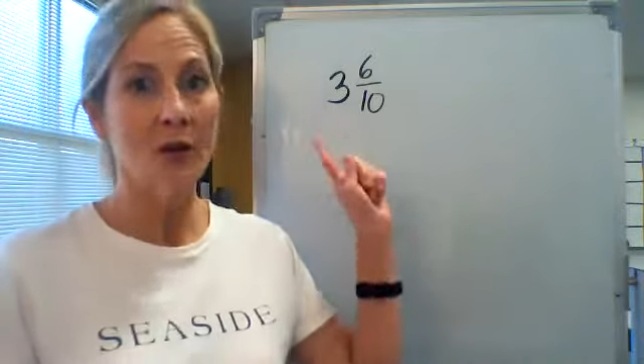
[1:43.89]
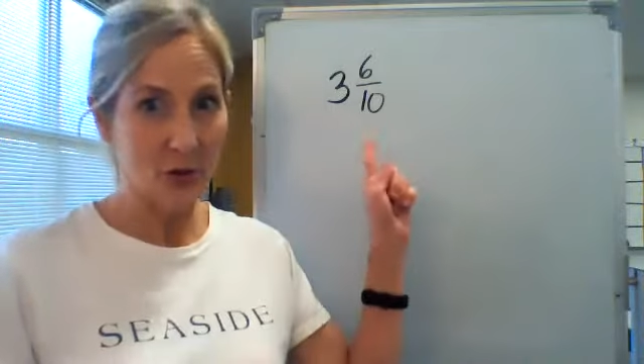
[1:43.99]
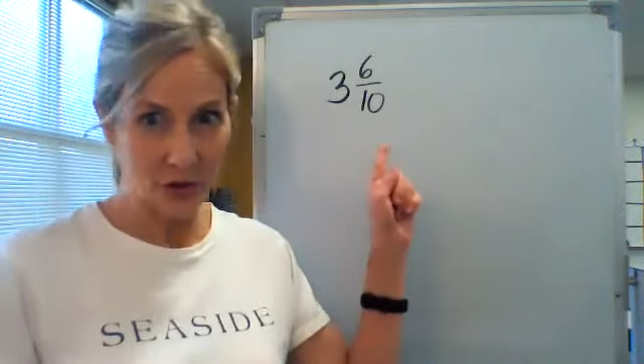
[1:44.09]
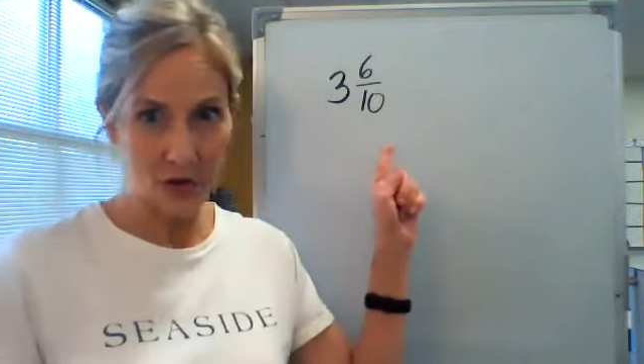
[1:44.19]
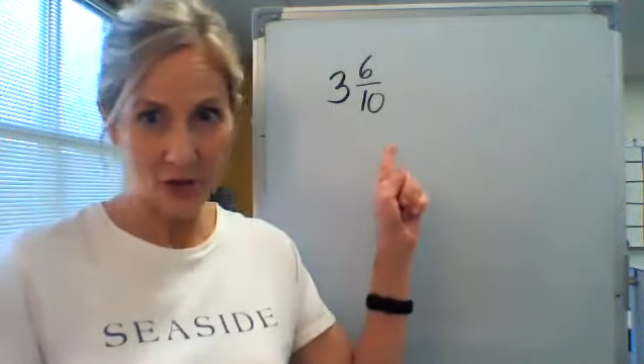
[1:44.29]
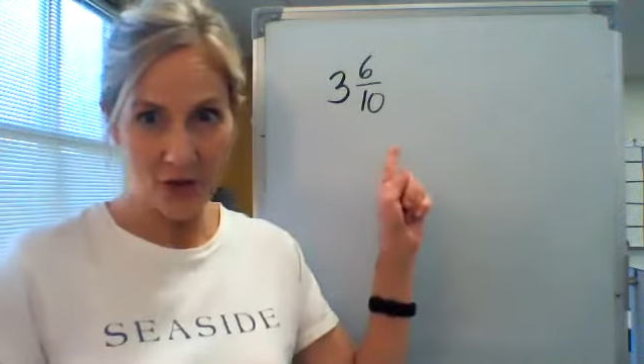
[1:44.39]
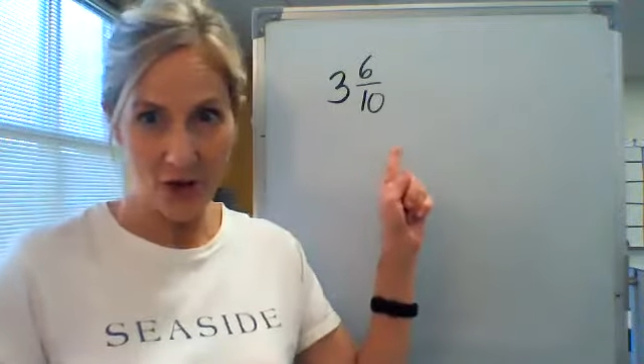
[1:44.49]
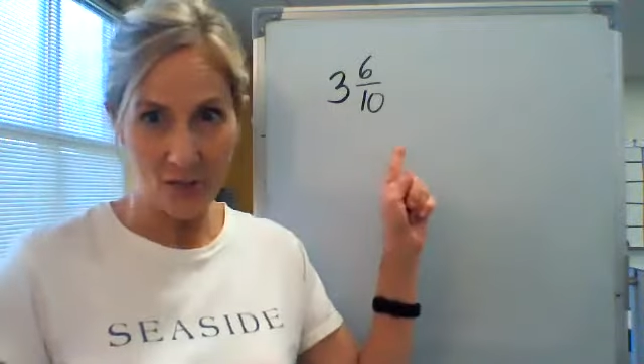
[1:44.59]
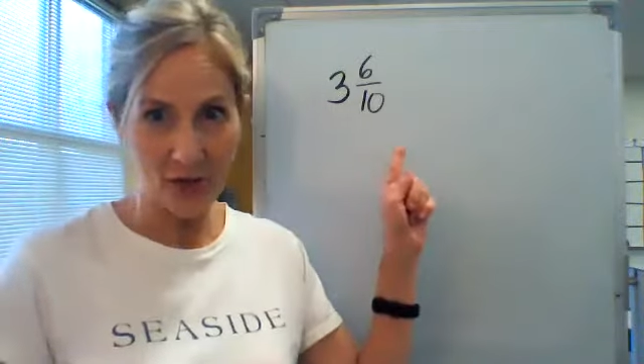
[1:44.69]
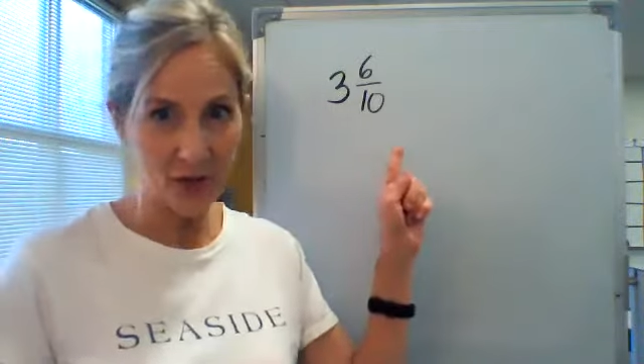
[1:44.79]
look at the
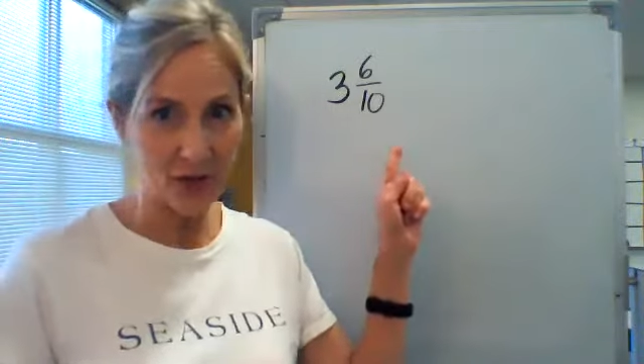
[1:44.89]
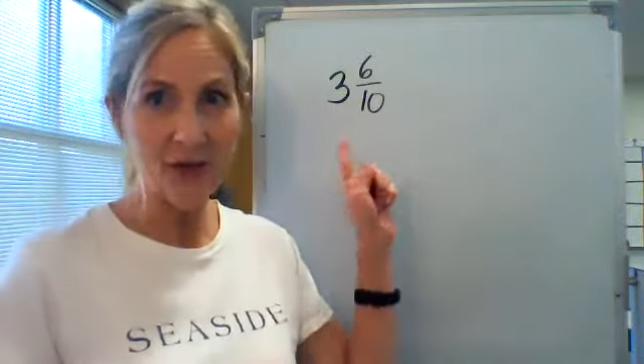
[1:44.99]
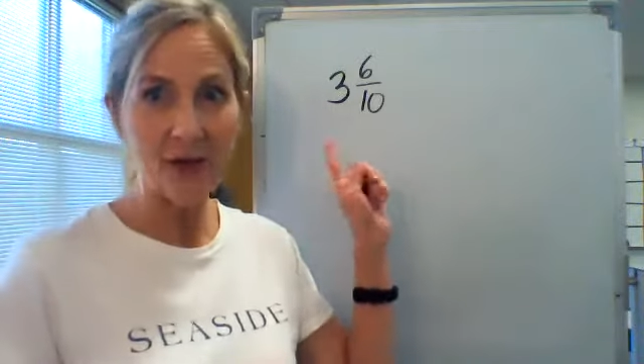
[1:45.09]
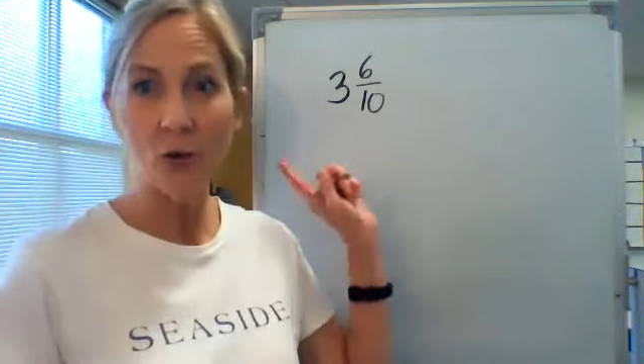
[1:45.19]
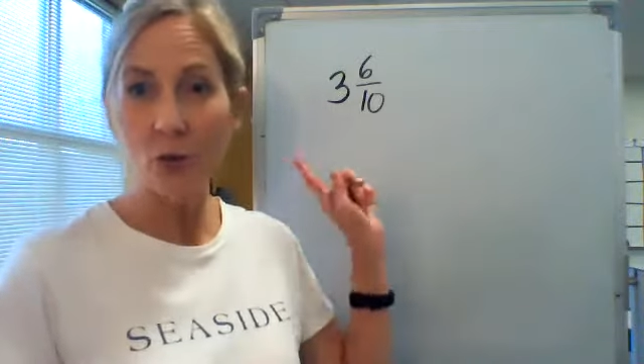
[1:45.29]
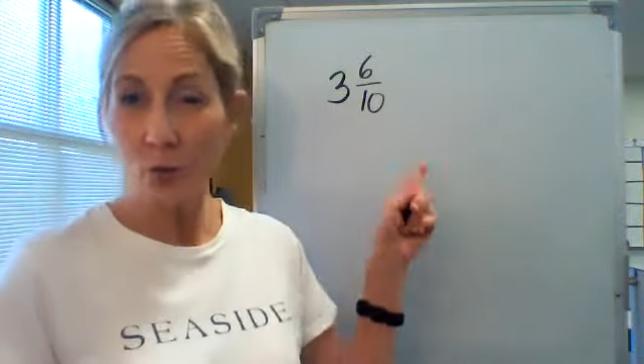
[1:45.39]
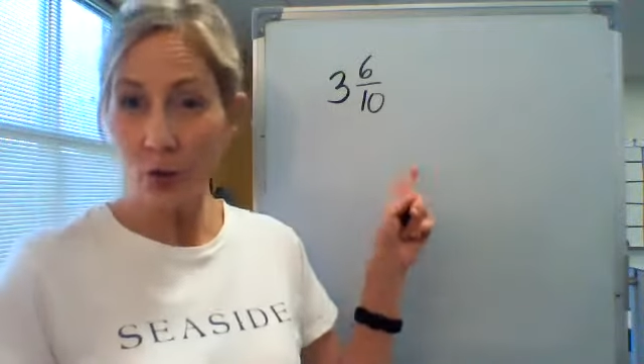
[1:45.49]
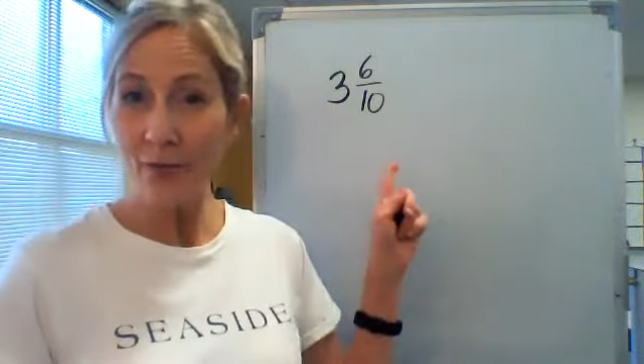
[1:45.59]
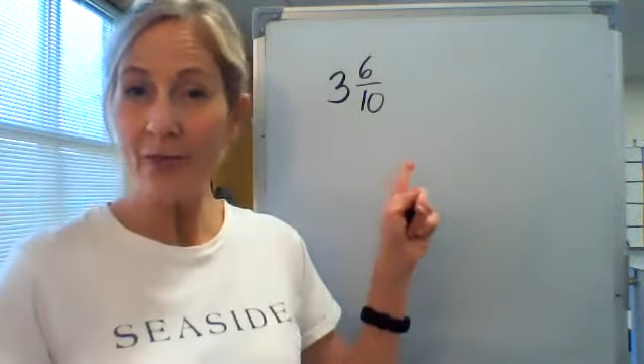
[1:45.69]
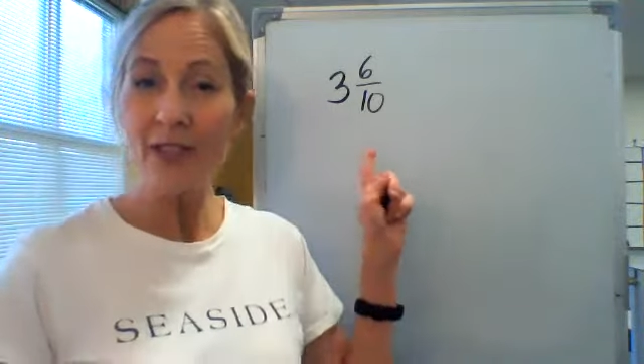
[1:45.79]
denominator. We're
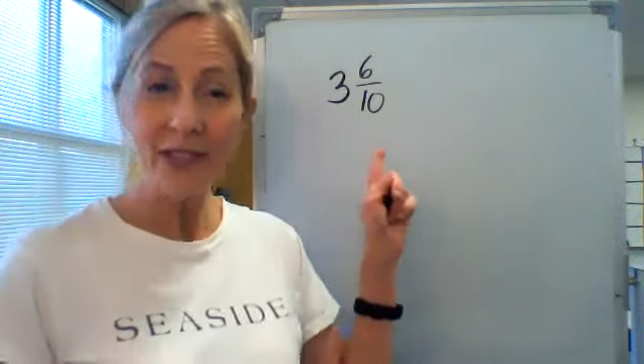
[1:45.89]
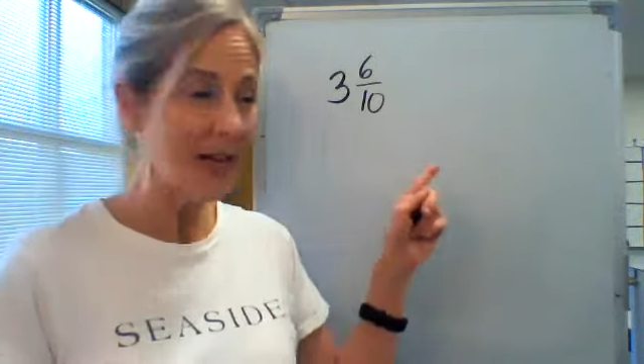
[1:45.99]
working with